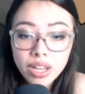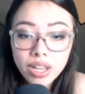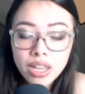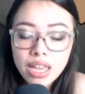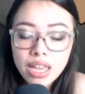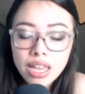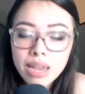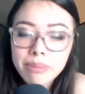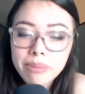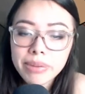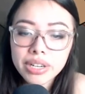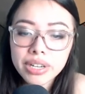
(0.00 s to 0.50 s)

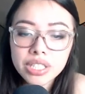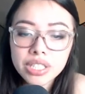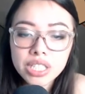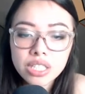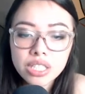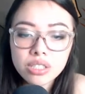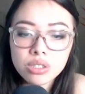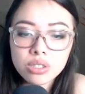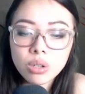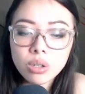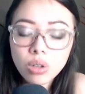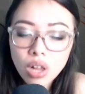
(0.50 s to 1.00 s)
Mary Jane is
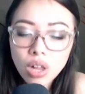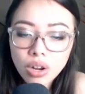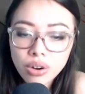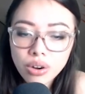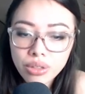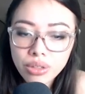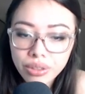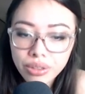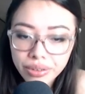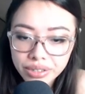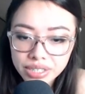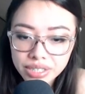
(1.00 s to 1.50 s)
no longer
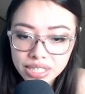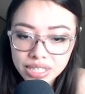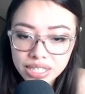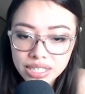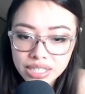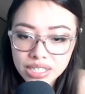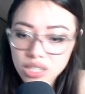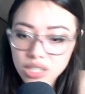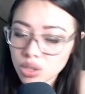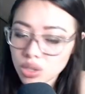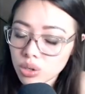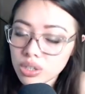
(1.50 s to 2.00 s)
thirsty.
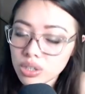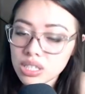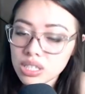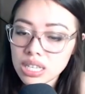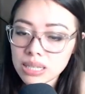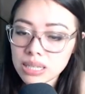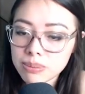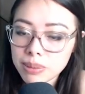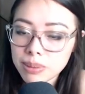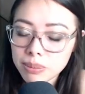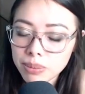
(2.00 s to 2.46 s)
Dolores has been